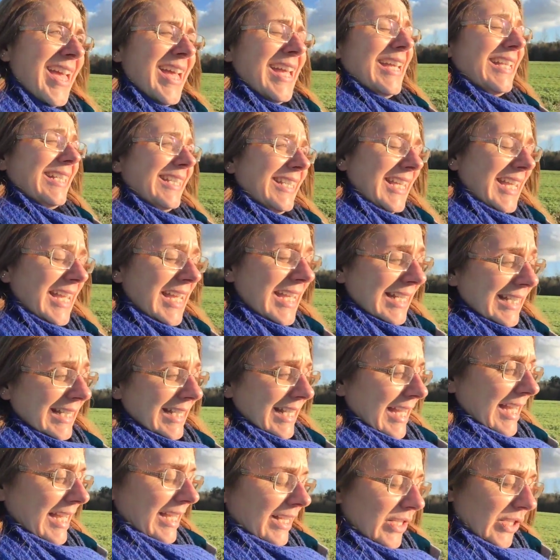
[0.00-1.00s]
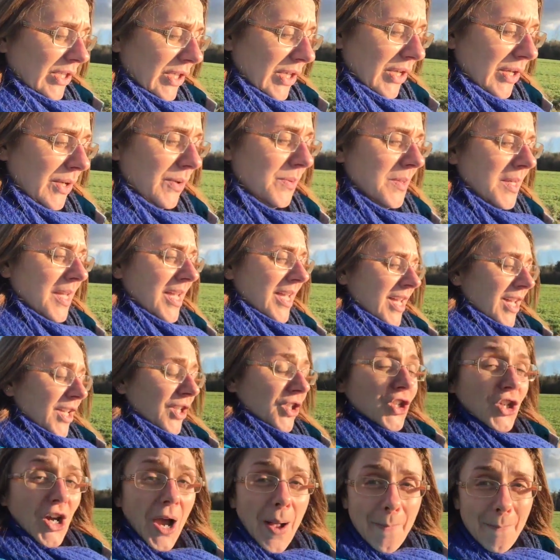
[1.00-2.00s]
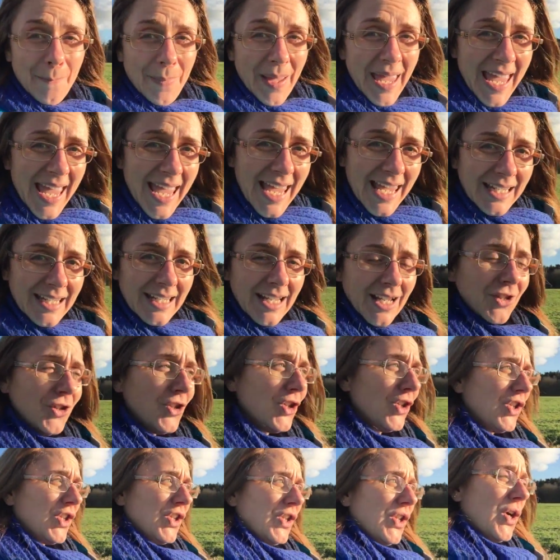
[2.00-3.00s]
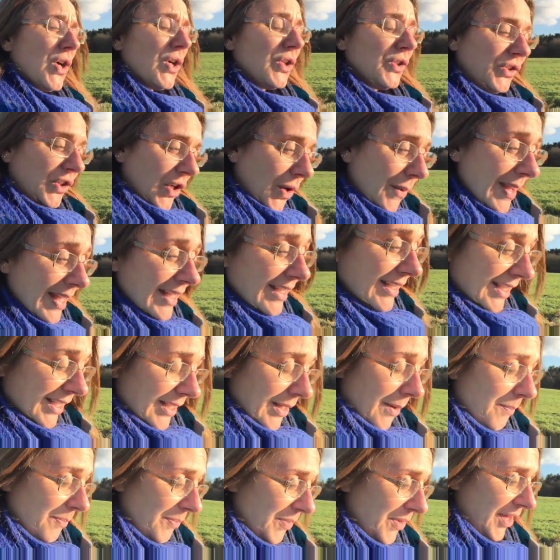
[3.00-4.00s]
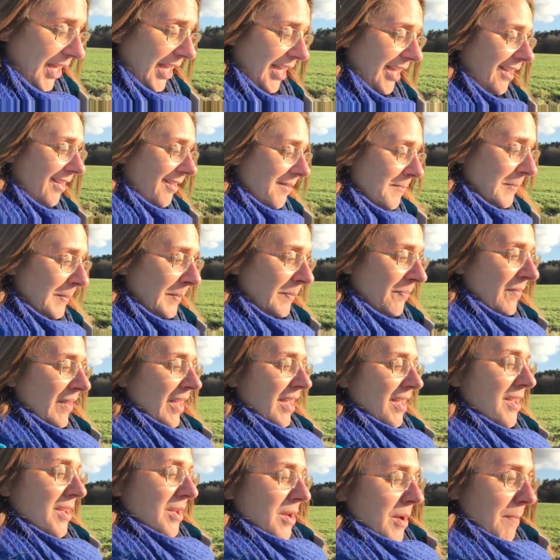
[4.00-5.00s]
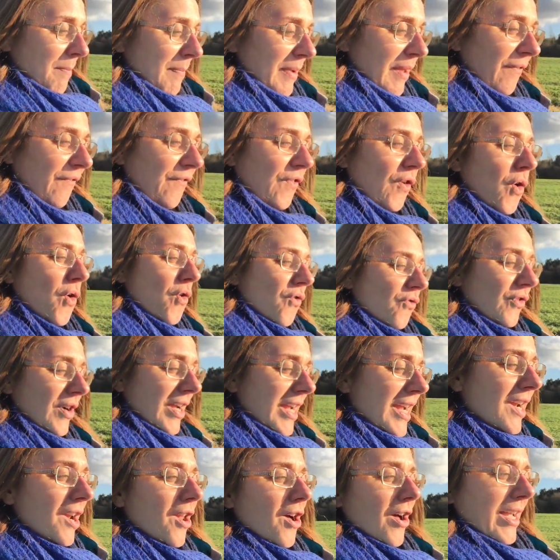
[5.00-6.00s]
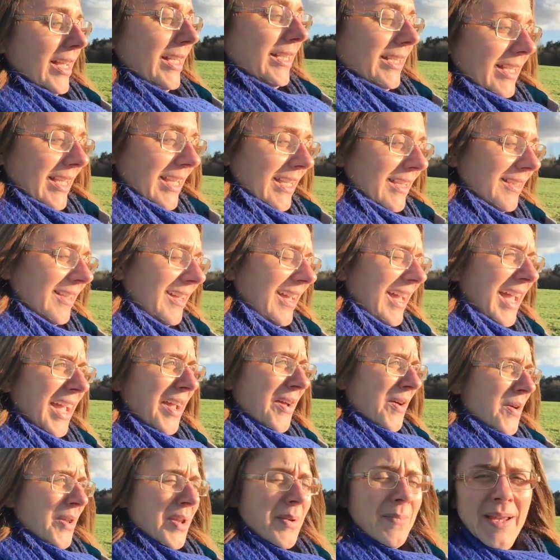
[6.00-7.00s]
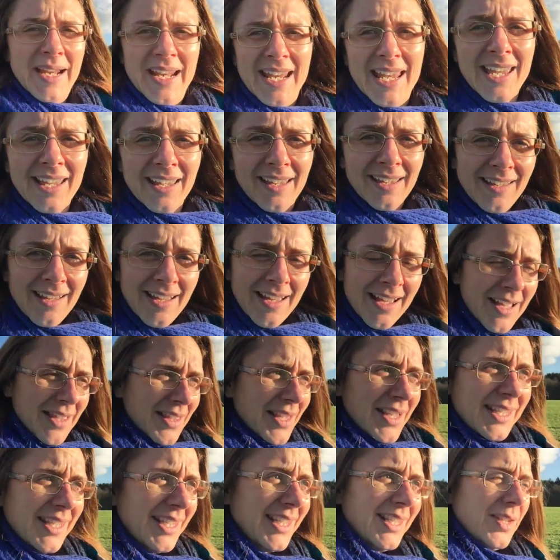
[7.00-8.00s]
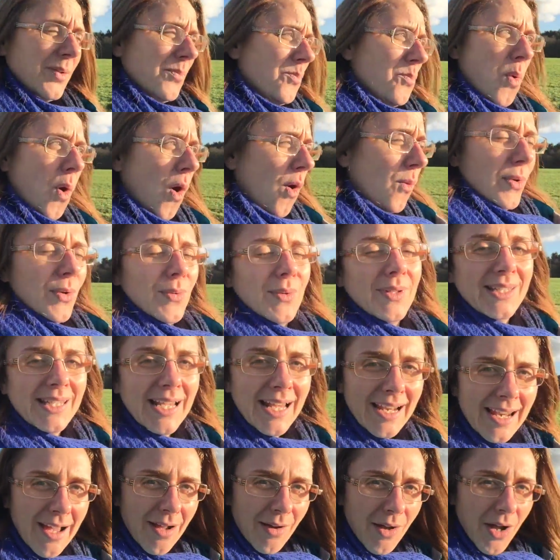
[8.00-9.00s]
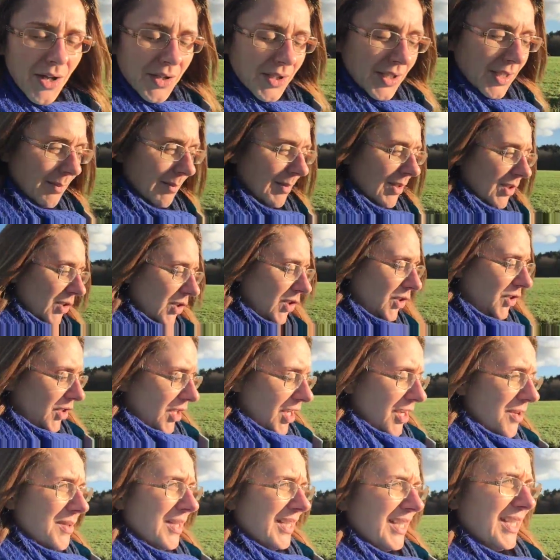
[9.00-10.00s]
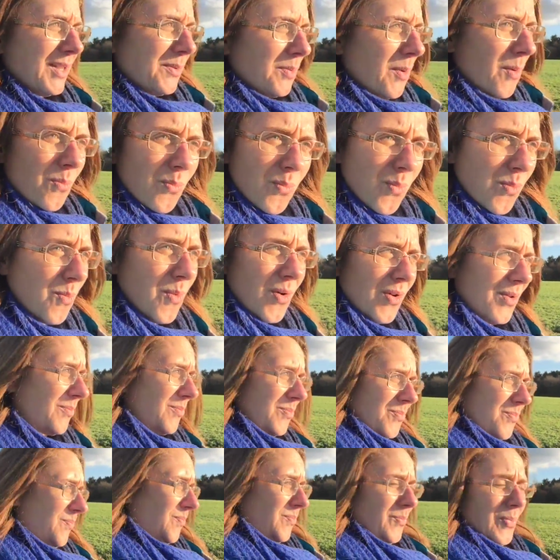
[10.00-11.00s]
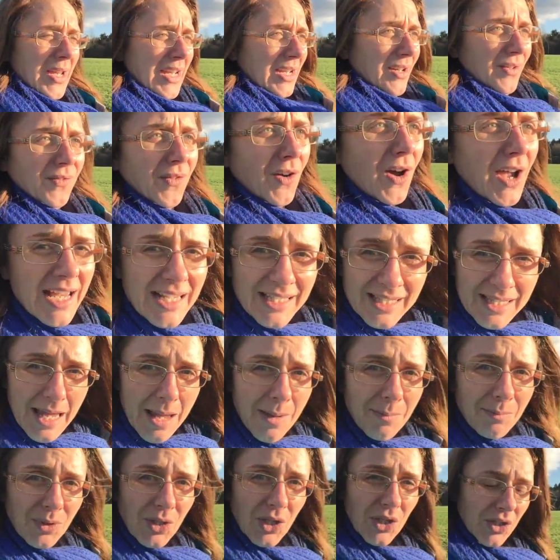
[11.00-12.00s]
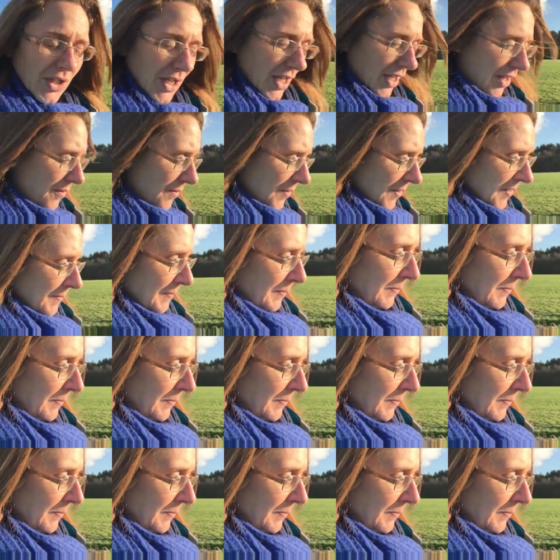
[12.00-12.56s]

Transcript: It's easy to jump in and just start doing something before realizing that, hang on a minute, this isn't what we would tell our customers to do. This is what, what we'd advise them to do.